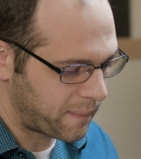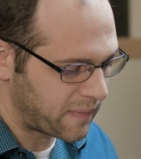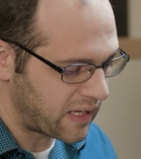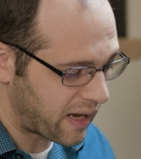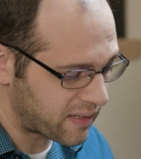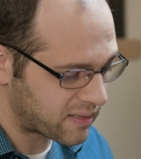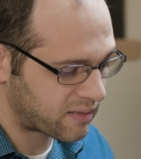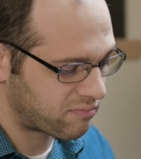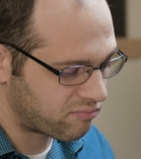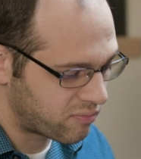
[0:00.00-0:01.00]

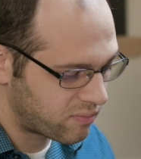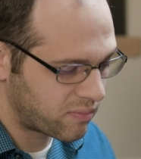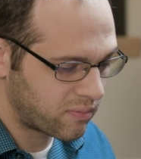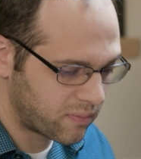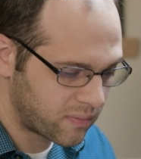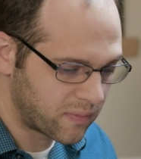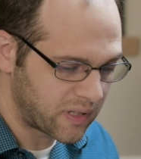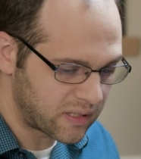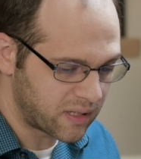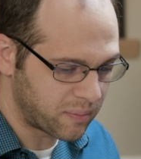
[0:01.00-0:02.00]
yes,
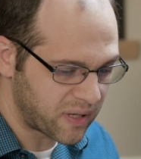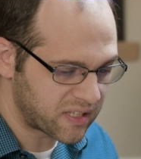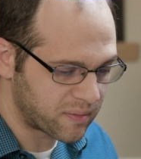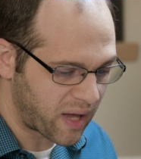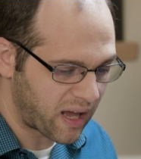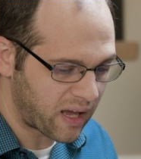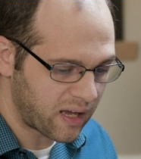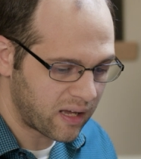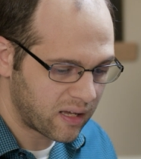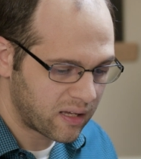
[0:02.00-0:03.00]
the beast
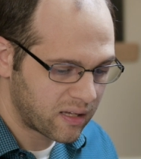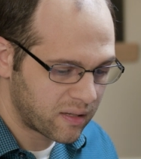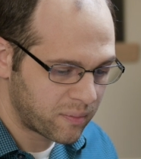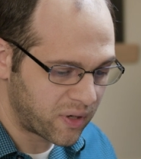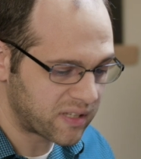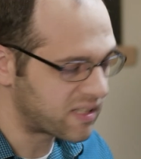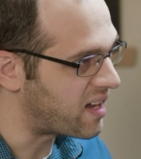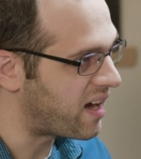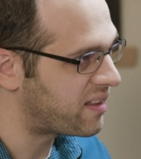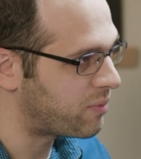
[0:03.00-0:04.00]
may put us to
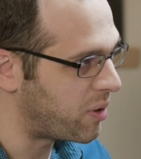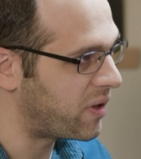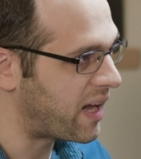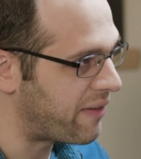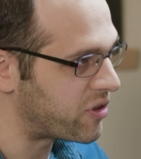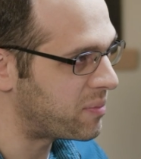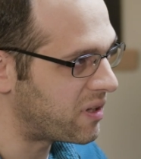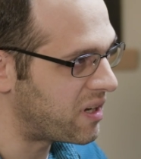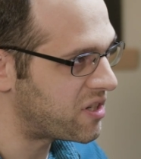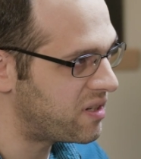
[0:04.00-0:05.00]
death. We will have
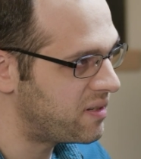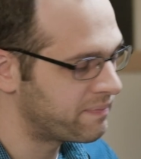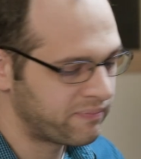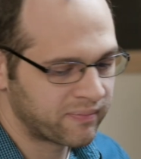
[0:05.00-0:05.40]
tribulation,